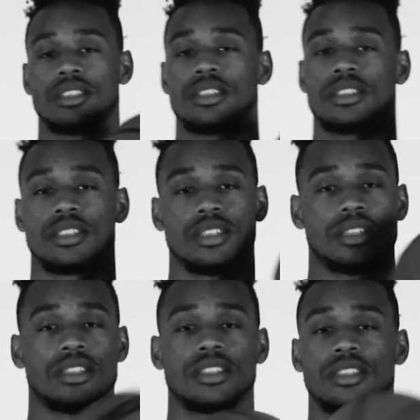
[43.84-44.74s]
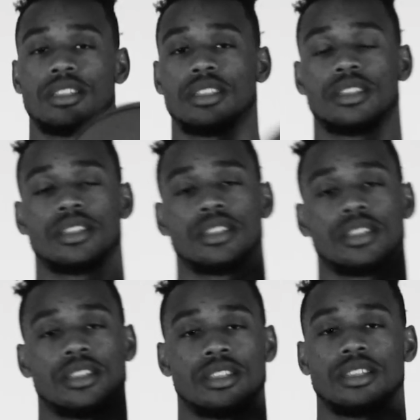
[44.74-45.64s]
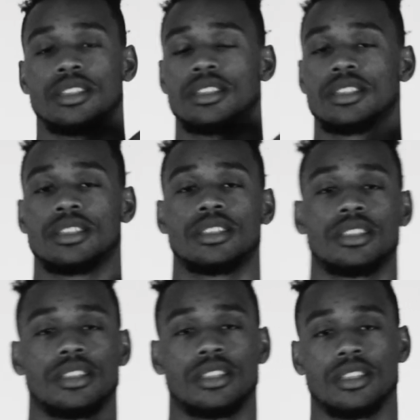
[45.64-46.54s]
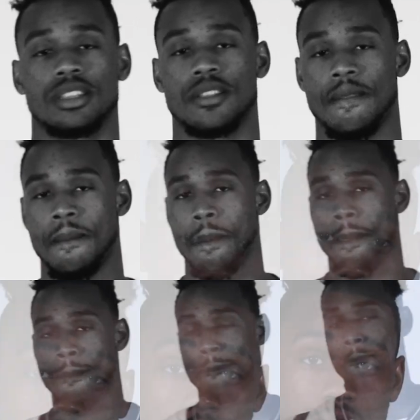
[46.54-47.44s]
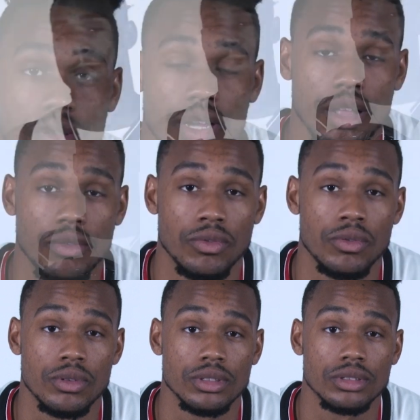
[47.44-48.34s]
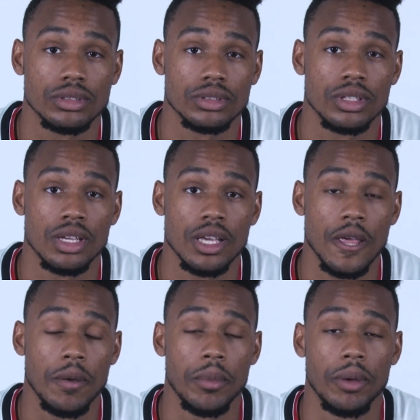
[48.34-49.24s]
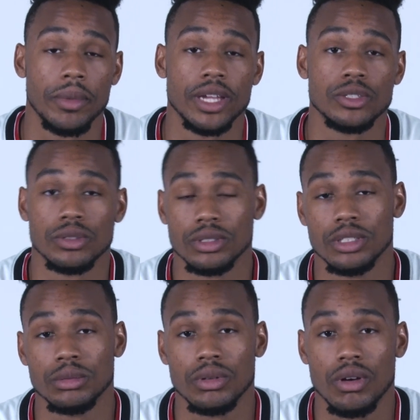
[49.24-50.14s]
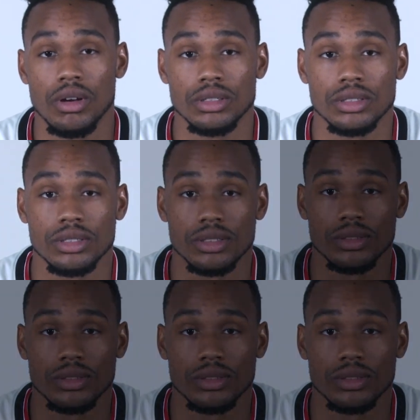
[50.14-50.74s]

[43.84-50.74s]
I play a shooting guard. My hometown is Sacramento, California. My major is liberal arts.